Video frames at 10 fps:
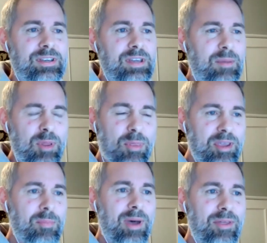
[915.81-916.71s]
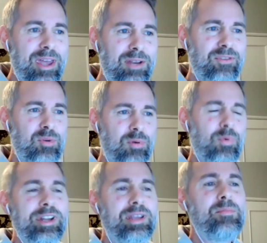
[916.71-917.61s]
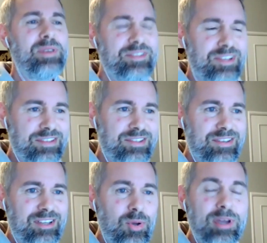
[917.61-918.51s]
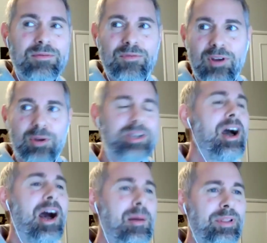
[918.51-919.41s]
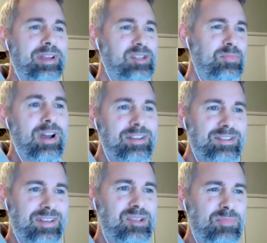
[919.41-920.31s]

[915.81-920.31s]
I mean, think about that. If you were running a business and you had a very complex process,